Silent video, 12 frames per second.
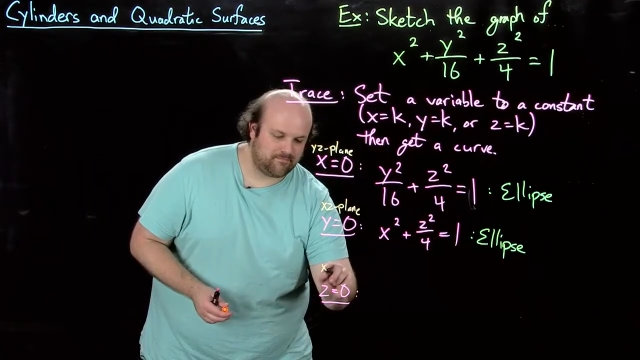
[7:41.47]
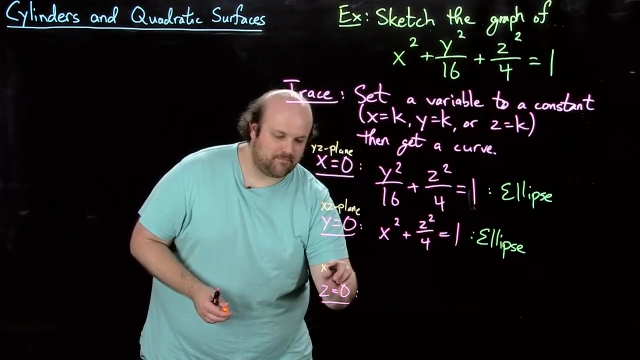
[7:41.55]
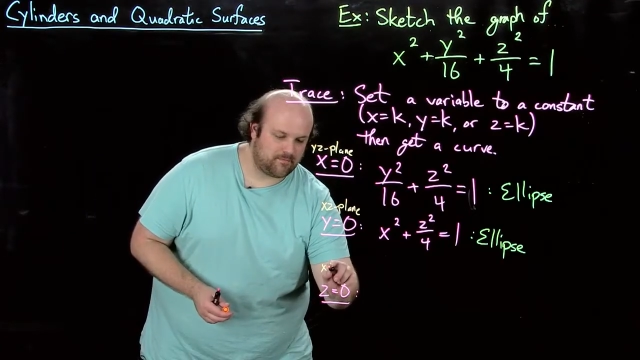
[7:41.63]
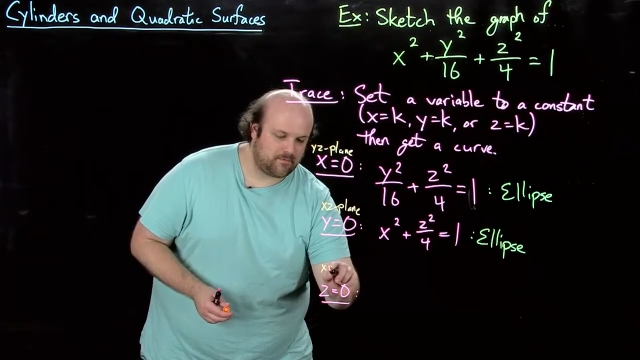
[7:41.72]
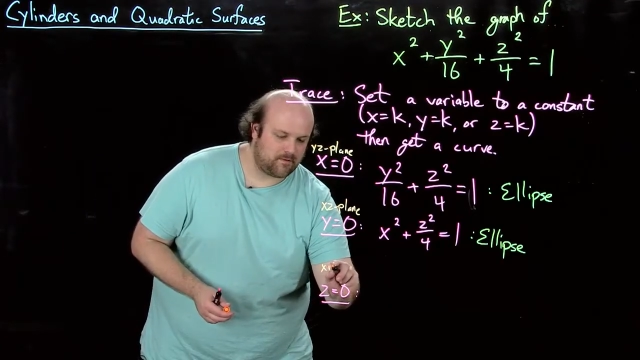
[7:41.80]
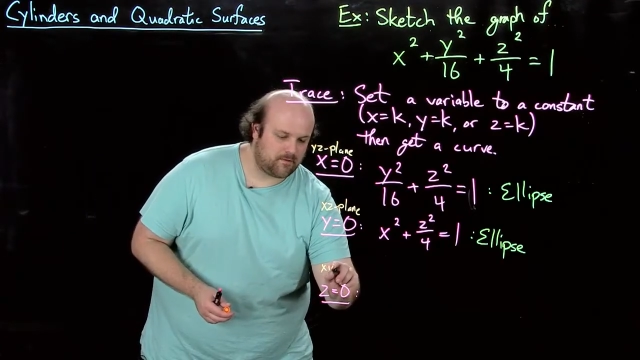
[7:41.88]

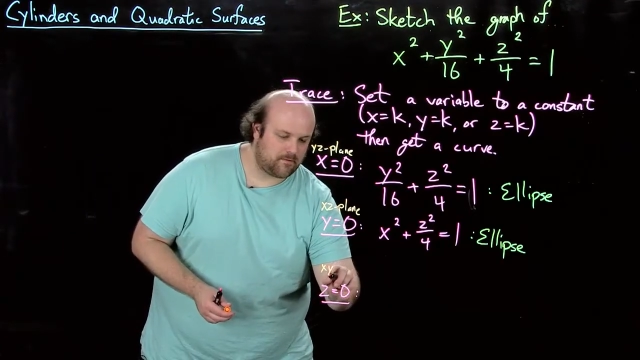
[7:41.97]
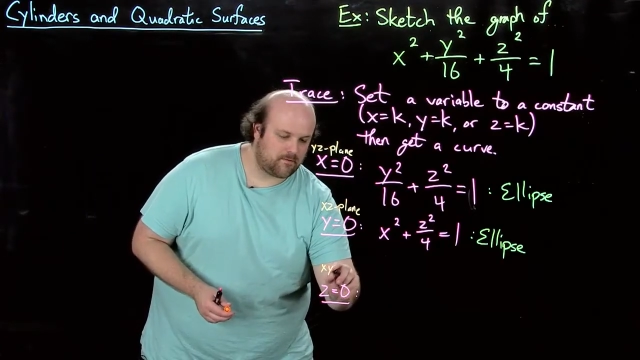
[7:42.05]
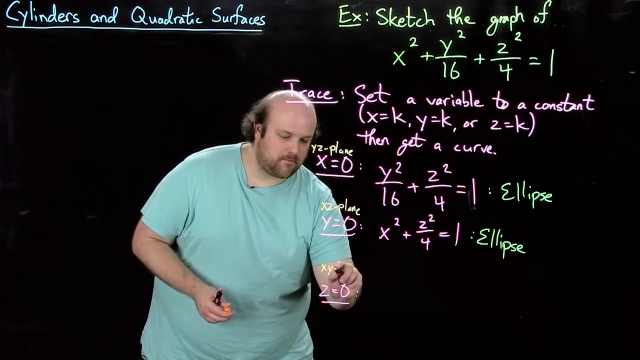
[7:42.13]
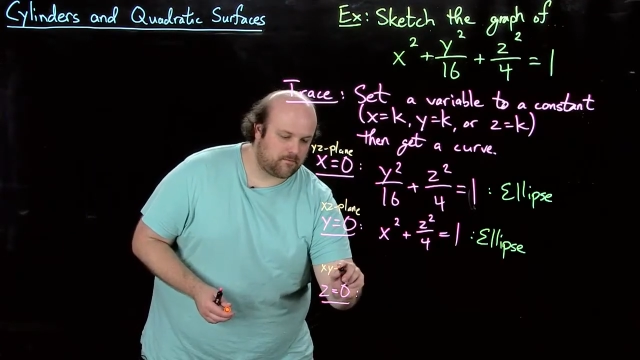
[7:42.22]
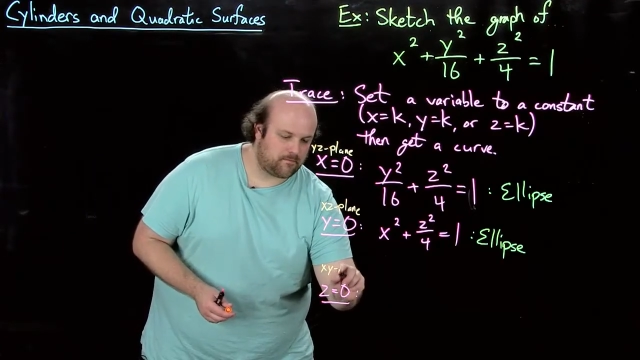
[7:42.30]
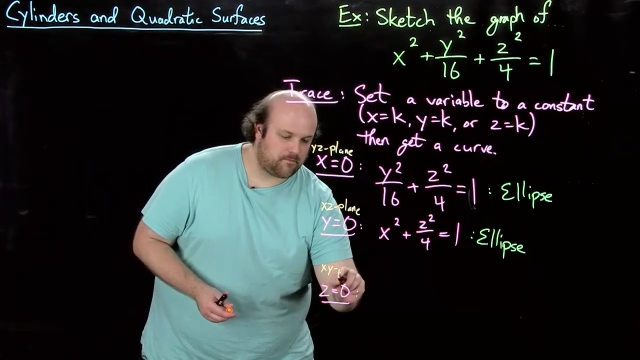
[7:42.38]

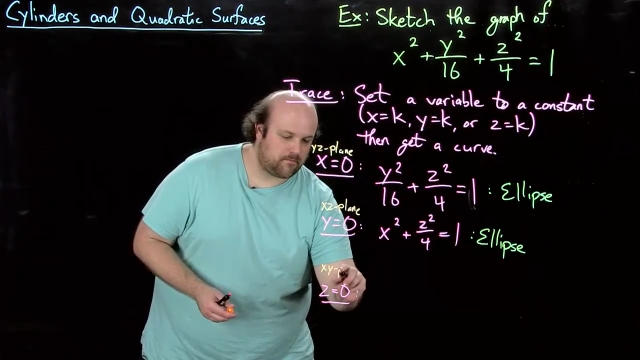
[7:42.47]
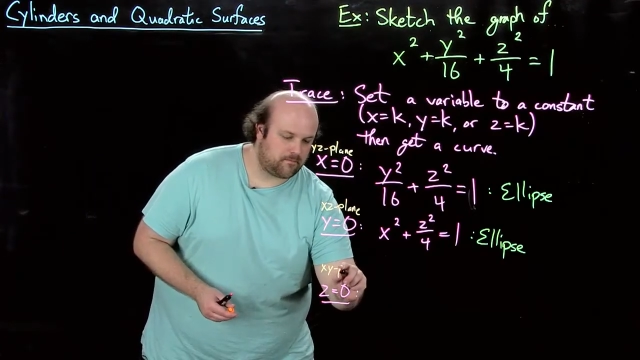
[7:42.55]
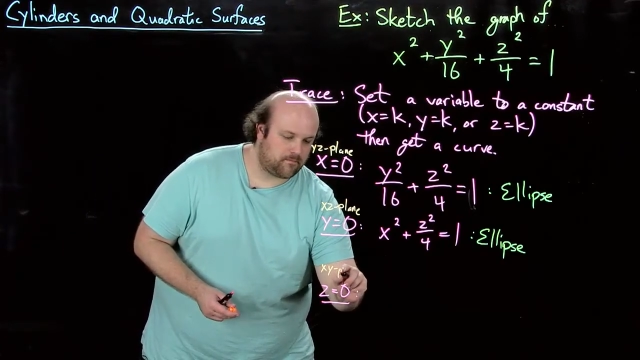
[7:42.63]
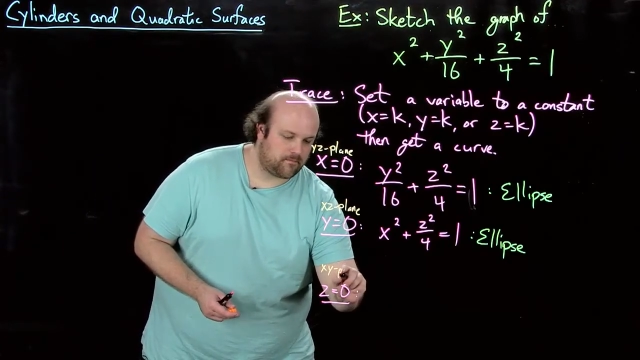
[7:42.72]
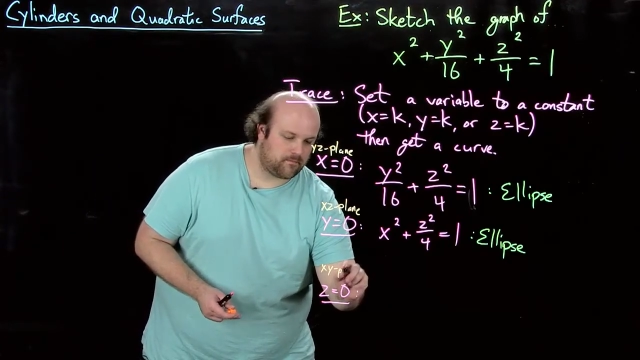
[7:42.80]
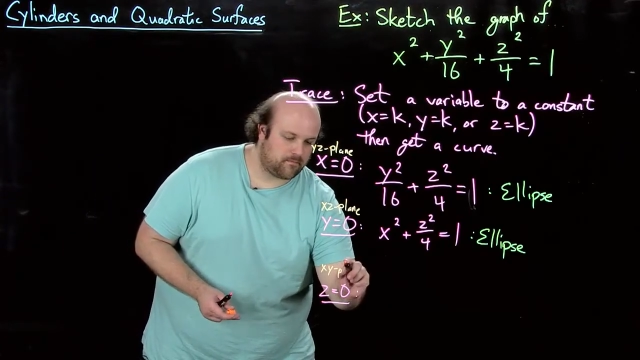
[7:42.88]

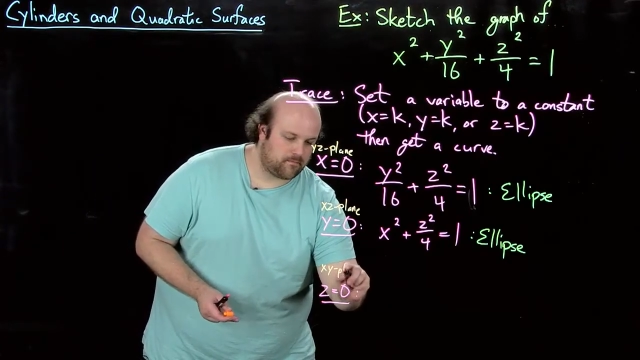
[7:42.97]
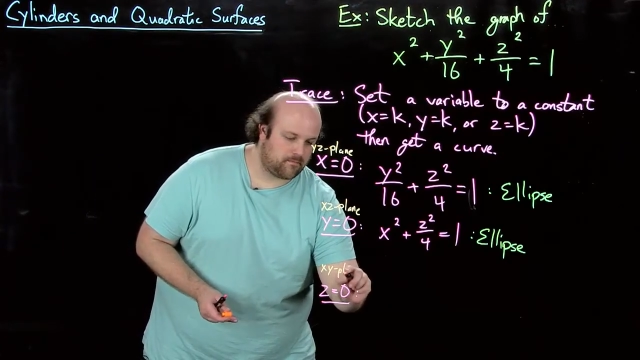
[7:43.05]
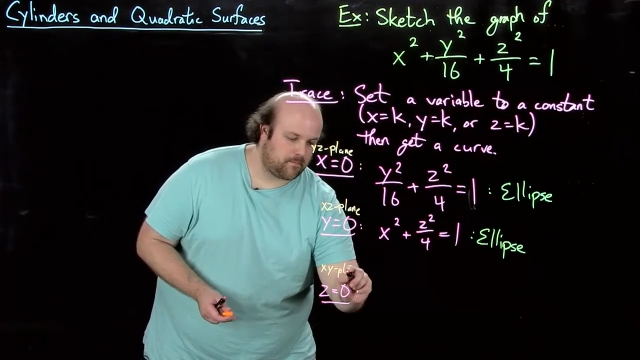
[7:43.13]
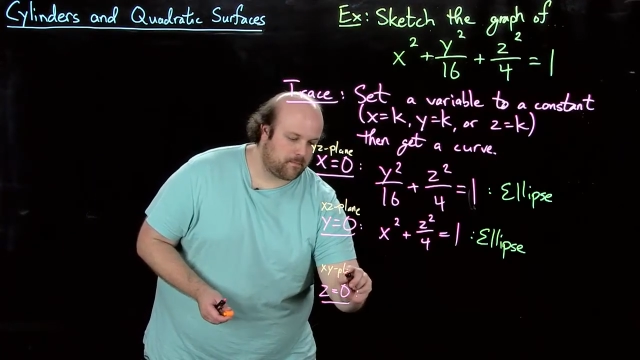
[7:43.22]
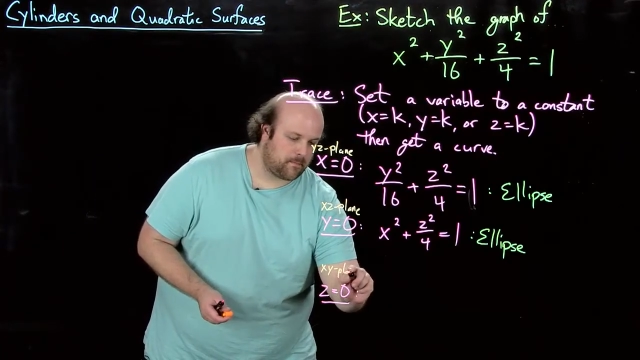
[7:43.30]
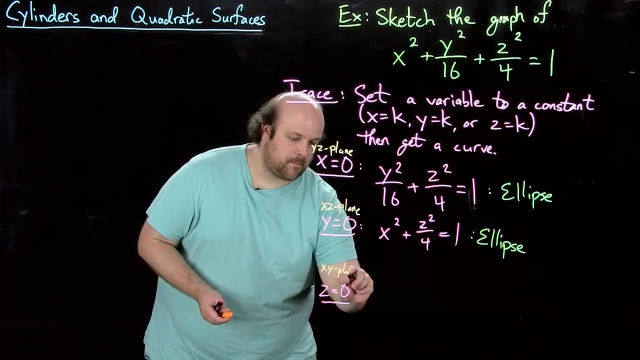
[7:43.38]

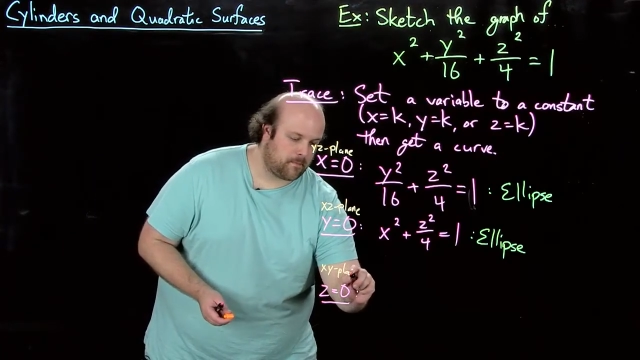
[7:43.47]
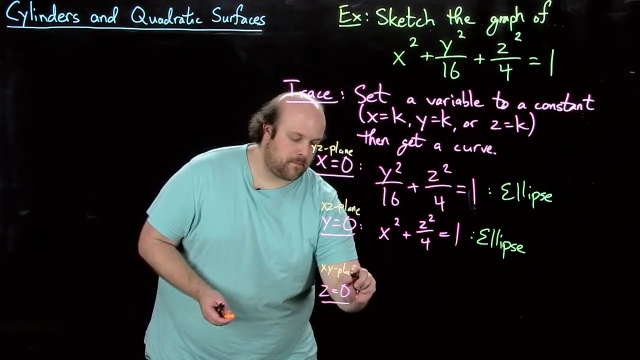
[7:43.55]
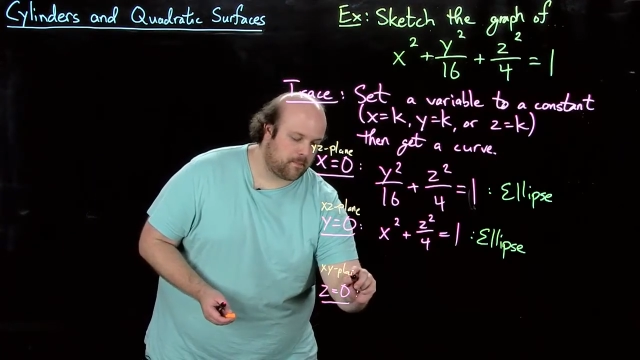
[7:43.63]
(silence)